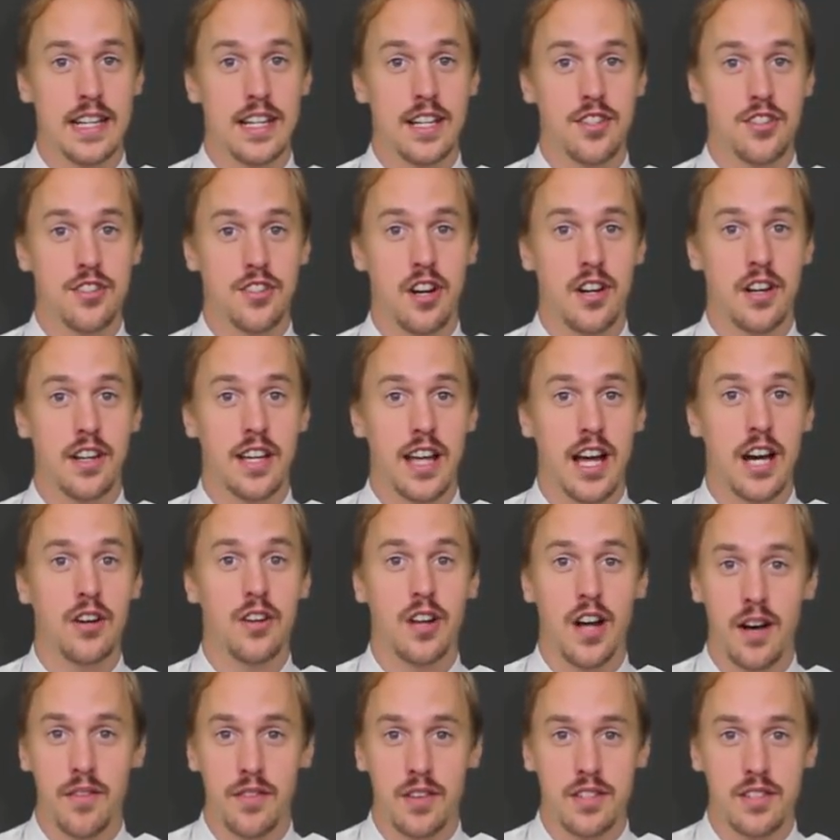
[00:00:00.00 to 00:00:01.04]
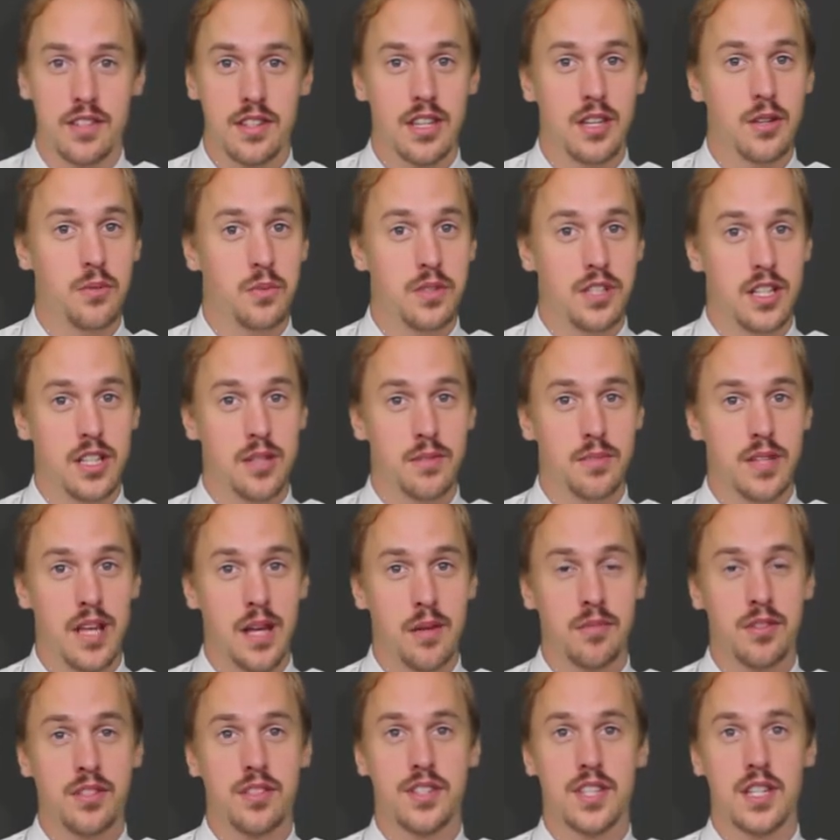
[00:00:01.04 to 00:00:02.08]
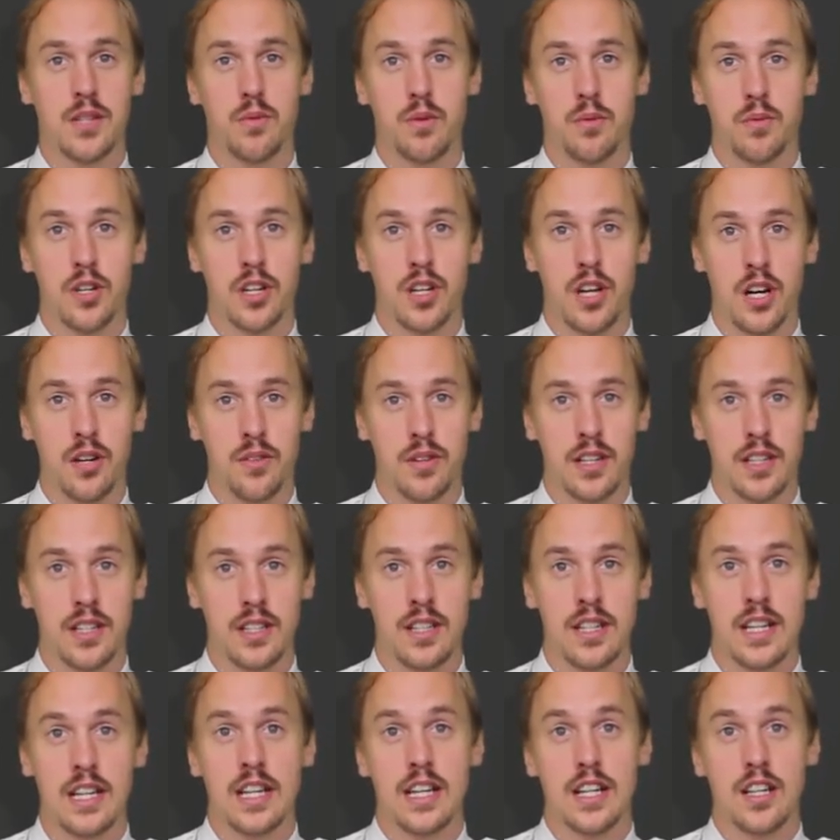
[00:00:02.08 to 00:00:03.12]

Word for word: Starting out, obviously, we need to be able to see where we're going,